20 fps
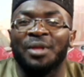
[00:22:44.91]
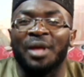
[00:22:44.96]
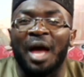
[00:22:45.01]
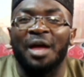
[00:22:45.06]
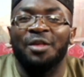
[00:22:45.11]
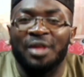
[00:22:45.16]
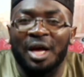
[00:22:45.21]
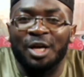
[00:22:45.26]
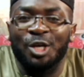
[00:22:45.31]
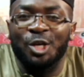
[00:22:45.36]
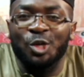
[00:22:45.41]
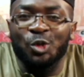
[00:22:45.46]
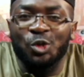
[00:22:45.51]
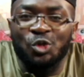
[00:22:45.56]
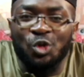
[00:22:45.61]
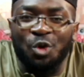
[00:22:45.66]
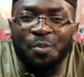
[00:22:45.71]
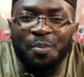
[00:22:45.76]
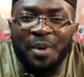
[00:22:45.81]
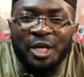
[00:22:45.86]
I thank you
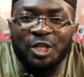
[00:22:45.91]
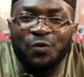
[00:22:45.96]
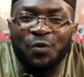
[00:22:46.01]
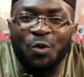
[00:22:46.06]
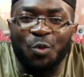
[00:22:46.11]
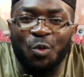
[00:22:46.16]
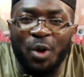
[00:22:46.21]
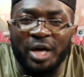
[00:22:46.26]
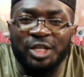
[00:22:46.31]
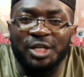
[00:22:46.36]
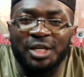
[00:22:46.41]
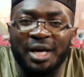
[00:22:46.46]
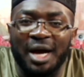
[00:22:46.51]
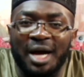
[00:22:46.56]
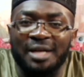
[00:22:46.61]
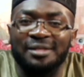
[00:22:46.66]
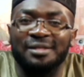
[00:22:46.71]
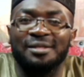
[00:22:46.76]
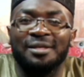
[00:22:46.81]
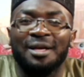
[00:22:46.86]
so much for watching
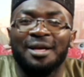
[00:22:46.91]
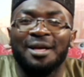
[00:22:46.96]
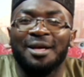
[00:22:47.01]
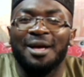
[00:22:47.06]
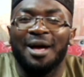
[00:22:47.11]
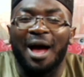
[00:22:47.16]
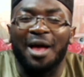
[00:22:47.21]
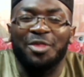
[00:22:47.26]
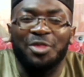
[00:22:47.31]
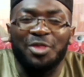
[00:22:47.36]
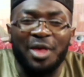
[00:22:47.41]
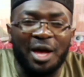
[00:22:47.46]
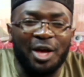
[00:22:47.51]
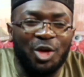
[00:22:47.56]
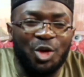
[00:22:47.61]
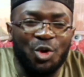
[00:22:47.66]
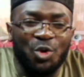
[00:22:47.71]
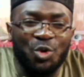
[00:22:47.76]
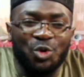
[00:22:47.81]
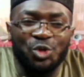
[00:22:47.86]
us. I
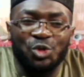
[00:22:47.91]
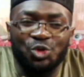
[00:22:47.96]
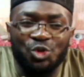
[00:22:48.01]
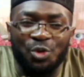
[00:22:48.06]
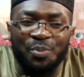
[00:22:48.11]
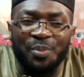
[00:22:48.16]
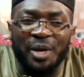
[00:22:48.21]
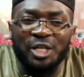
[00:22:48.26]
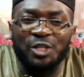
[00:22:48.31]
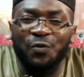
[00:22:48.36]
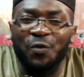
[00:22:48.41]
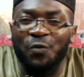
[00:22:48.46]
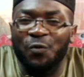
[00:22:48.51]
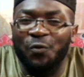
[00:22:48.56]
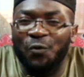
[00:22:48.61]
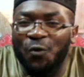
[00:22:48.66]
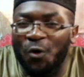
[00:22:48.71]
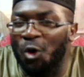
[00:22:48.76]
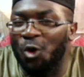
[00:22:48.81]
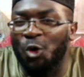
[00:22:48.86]
thank you so much for
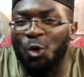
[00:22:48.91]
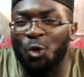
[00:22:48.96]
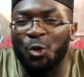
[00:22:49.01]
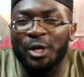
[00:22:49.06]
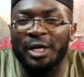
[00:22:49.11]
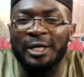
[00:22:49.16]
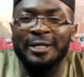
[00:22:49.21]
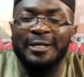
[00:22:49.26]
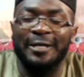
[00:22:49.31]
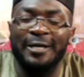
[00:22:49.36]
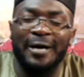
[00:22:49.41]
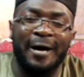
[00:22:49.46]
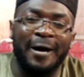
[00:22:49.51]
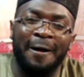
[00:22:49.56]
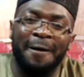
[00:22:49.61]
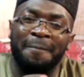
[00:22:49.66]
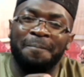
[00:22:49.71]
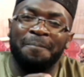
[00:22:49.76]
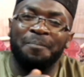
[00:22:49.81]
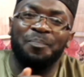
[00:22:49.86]
following
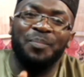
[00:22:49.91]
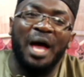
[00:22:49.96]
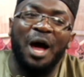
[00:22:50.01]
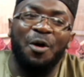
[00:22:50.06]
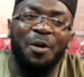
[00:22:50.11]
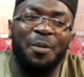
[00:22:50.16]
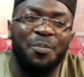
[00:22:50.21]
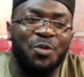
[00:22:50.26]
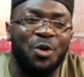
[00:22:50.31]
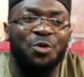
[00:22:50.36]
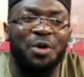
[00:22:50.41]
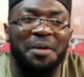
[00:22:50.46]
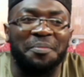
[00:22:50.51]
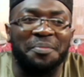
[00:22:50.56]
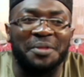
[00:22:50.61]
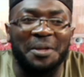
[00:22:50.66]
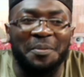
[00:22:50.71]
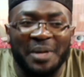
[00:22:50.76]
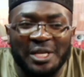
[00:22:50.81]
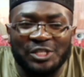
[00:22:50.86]
um, our
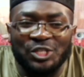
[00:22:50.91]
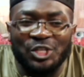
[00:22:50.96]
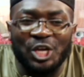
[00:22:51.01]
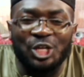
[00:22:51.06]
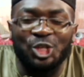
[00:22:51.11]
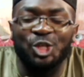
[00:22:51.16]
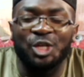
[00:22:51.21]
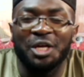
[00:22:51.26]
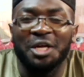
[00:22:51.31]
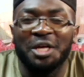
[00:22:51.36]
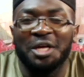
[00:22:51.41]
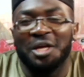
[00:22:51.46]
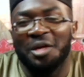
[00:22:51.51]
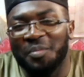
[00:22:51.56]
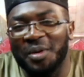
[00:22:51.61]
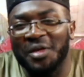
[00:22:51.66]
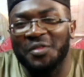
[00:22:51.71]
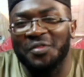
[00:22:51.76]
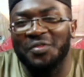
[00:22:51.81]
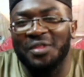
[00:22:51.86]
program, The Message.
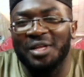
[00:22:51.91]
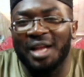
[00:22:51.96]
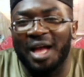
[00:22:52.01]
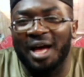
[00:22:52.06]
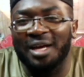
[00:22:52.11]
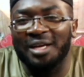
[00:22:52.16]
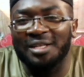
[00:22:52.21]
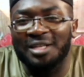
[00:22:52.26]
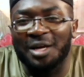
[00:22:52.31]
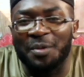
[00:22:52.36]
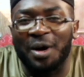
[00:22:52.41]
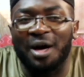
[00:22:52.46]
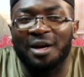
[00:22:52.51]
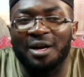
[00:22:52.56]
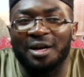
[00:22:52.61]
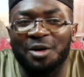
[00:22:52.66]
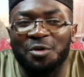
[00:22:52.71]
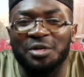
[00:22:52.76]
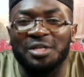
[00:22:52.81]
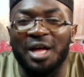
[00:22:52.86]
Bi'ibnillahi
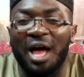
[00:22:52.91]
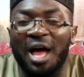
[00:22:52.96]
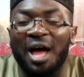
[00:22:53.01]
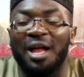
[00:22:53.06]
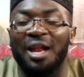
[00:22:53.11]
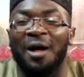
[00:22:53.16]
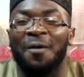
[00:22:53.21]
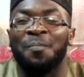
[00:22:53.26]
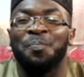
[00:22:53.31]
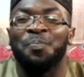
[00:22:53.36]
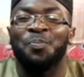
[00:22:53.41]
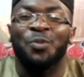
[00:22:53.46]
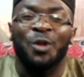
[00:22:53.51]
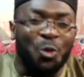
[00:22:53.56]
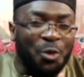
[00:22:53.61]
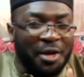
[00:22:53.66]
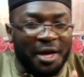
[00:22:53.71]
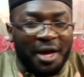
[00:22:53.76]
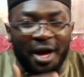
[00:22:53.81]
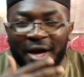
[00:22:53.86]
tabaraka wa ta'ala.
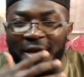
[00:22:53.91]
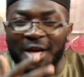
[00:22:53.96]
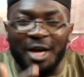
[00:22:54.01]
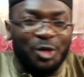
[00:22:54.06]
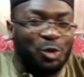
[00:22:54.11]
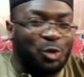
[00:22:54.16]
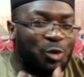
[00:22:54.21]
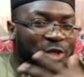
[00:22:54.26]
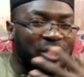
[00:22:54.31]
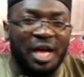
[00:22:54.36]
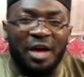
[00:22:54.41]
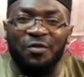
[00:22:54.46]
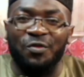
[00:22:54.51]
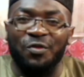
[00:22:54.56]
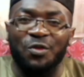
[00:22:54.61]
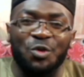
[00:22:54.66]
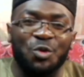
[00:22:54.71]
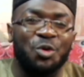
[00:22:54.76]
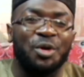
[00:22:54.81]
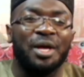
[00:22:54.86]
We are here to serve
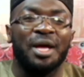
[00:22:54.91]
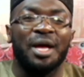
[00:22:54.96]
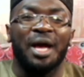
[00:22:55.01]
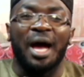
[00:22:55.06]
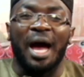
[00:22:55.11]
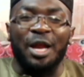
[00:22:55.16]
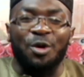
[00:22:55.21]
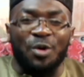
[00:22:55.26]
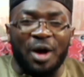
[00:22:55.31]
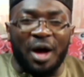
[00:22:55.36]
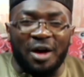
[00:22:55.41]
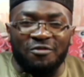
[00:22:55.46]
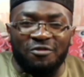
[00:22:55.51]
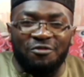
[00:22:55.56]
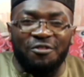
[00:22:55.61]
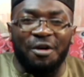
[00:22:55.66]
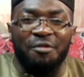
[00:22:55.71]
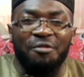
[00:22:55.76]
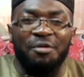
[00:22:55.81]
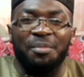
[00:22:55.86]
you and we have
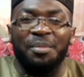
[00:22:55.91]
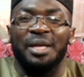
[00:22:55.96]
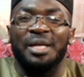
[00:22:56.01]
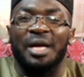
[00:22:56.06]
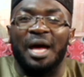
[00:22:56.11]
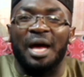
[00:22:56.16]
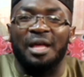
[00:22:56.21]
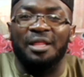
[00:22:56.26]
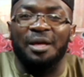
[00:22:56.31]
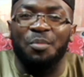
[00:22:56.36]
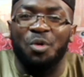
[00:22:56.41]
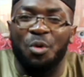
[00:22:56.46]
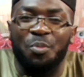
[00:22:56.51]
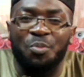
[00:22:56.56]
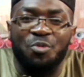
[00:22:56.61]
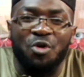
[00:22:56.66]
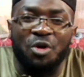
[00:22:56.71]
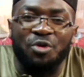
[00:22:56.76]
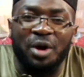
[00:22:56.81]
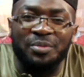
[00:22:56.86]
very many other more
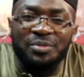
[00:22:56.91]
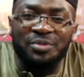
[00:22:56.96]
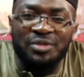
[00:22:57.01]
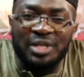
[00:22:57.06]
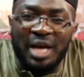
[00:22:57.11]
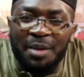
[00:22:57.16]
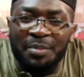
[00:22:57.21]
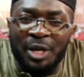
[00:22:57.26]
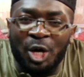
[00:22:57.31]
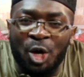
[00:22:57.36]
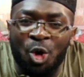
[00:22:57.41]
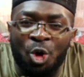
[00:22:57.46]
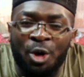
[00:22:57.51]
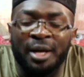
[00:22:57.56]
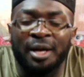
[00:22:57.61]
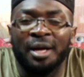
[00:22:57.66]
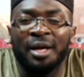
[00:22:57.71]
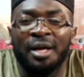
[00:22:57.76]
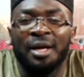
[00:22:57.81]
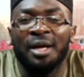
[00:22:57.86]
programs coming
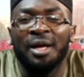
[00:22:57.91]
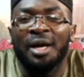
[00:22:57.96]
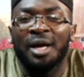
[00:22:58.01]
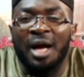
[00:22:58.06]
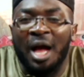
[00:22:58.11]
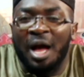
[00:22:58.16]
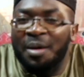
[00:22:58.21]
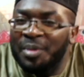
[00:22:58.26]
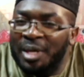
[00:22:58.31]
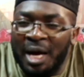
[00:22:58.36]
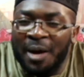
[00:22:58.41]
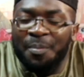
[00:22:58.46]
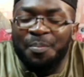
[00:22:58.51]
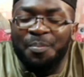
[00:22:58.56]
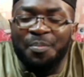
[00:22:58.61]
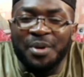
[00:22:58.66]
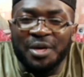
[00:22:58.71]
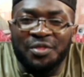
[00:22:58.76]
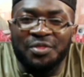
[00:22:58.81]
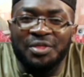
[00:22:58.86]
on, coming up,
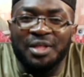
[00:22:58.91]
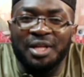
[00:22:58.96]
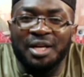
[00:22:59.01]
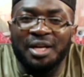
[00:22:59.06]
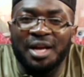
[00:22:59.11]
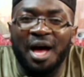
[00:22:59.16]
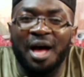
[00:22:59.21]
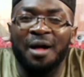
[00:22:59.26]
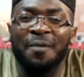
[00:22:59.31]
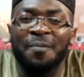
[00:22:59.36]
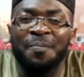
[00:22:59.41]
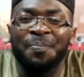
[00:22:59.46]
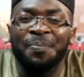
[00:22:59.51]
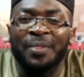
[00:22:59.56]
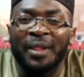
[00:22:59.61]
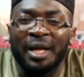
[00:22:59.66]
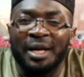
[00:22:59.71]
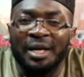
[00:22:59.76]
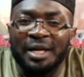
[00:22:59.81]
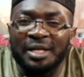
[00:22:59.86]
bi'ibnillah.
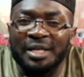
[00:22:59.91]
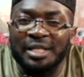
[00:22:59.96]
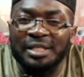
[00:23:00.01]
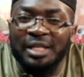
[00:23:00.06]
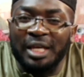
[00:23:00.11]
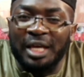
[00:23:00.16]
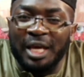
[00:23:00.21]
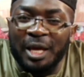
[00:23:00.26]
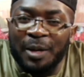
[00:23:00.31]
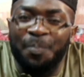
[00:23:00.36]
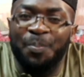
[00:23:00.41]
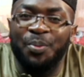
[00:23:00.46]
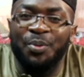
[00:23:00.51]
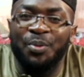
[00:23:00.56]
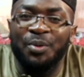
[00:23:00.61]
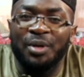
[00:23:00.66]
Let us keep